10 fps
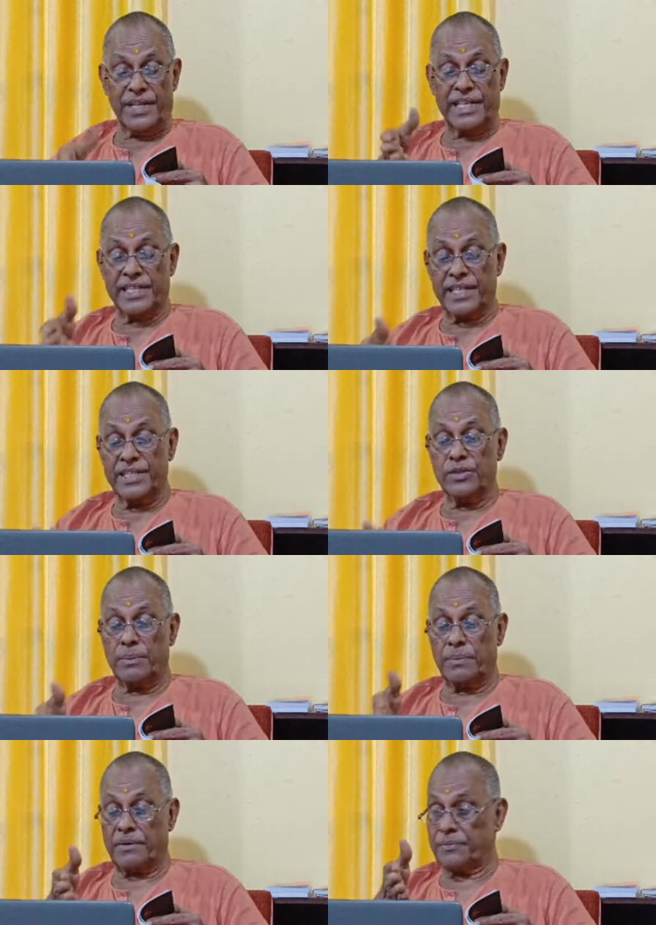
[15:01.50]
into the
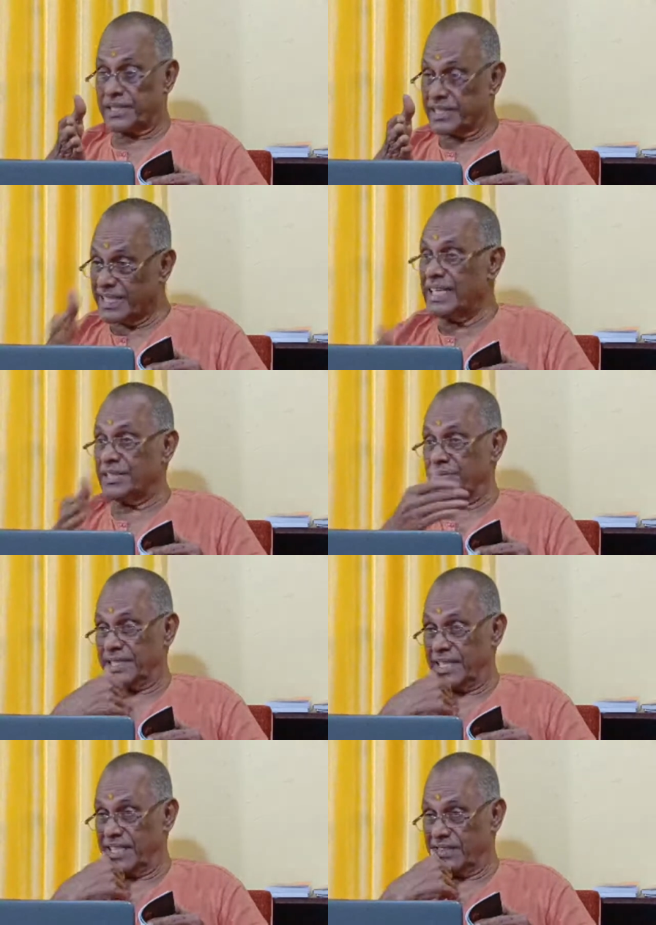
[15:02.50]
perfect stillness
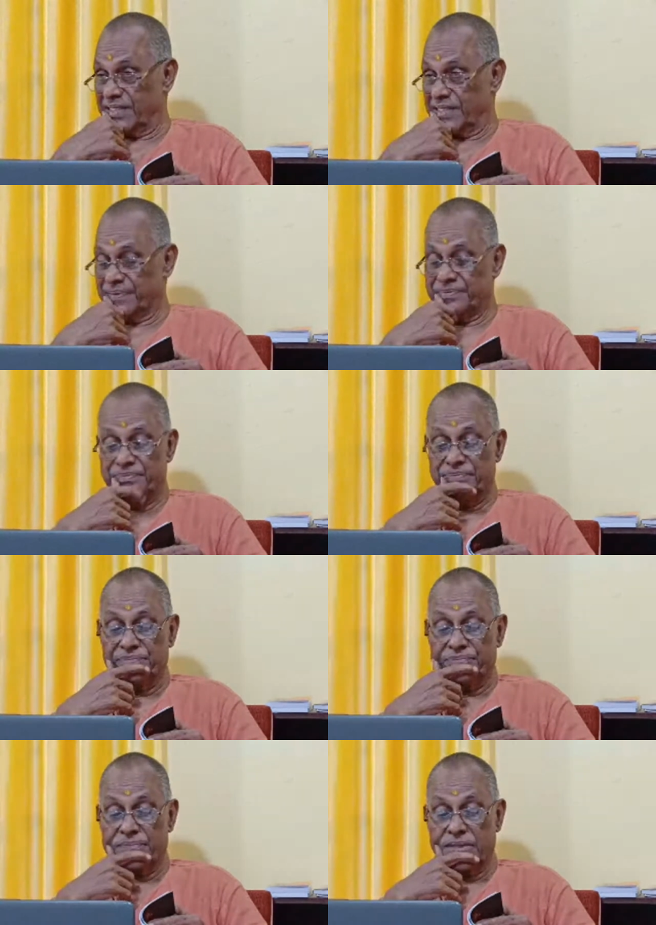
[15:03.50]
within us.
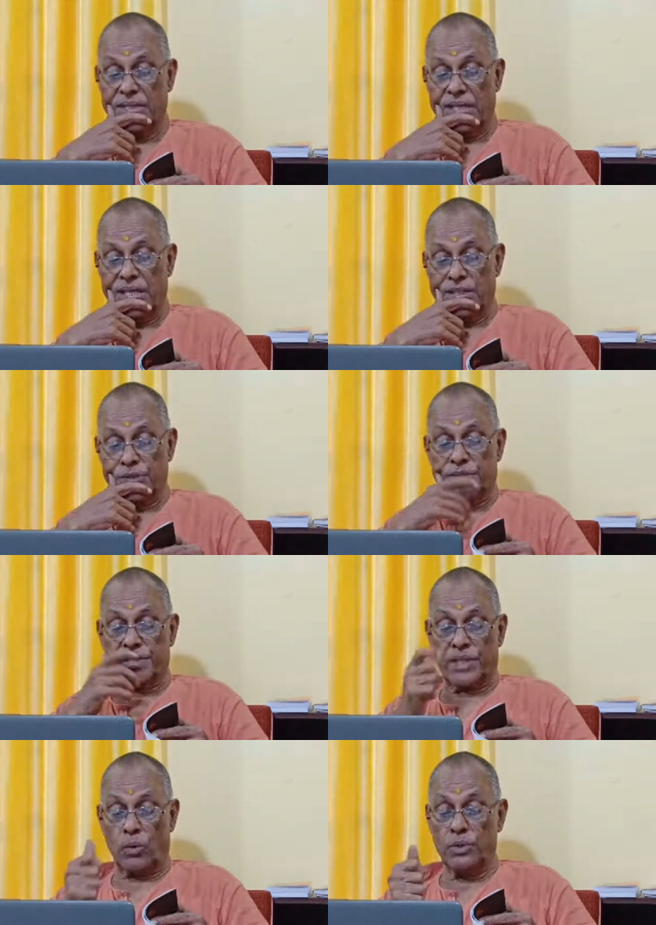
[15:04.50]
So the
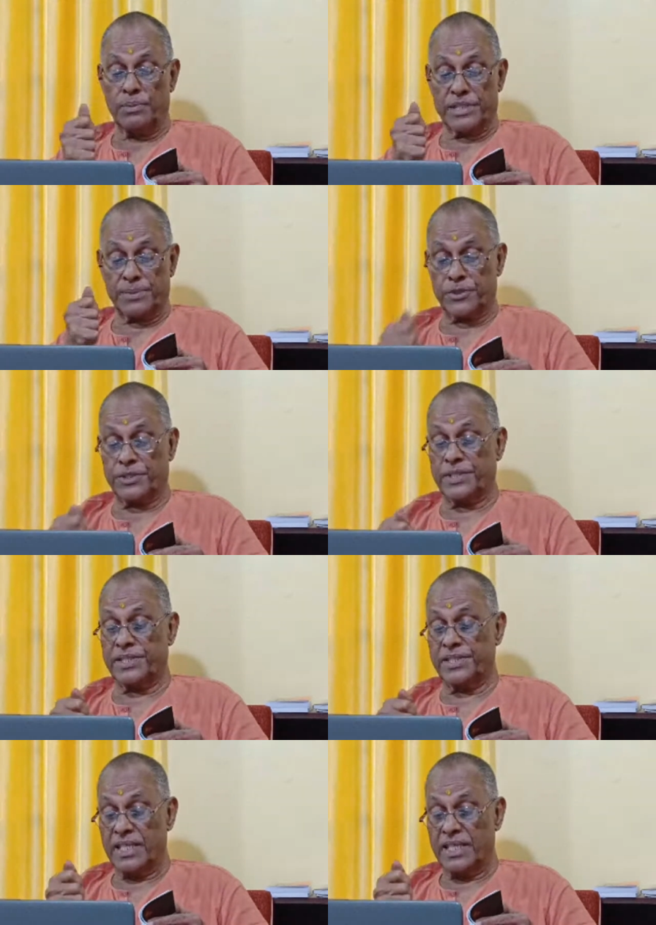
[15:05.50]
sound must possess us.
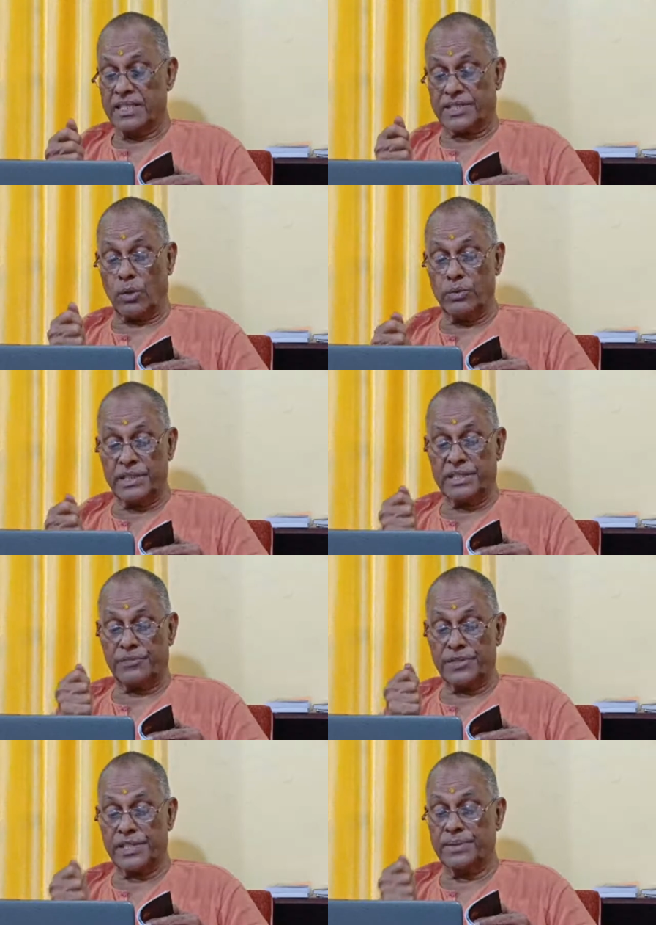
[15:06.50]
The sound is the
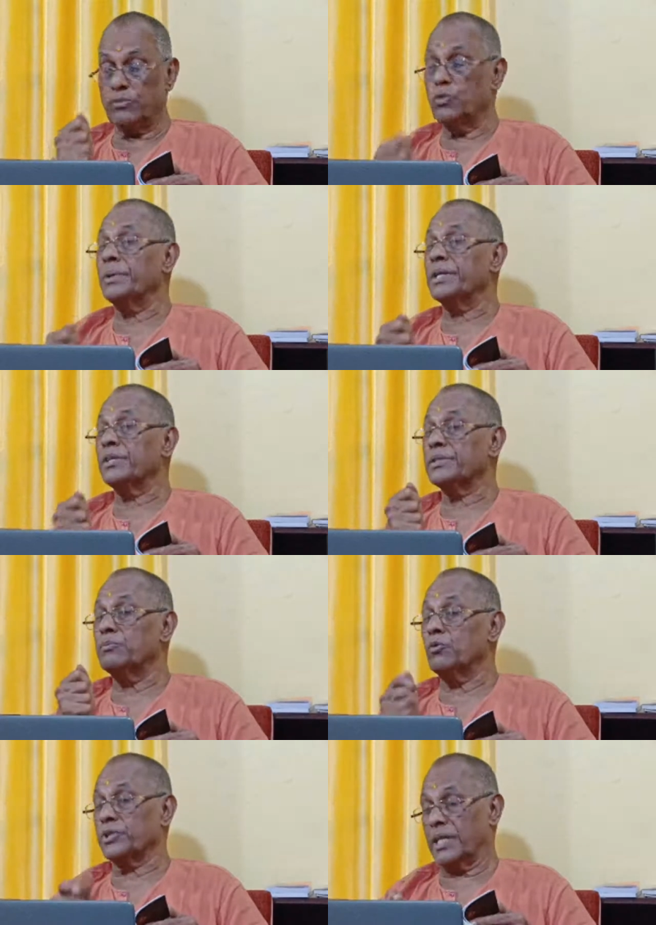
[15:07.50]
first movement of the
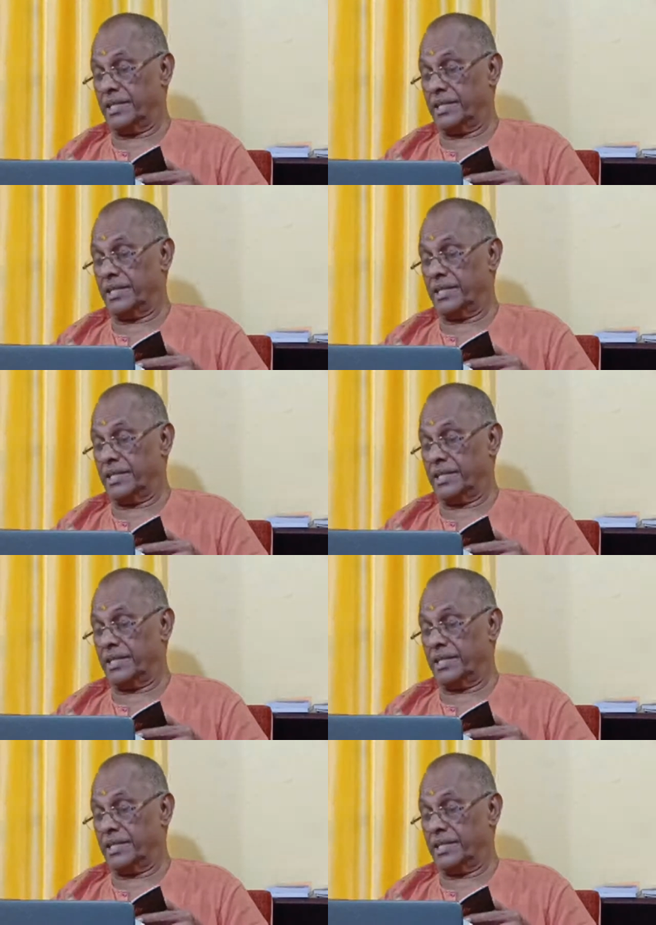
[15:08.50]
motionless.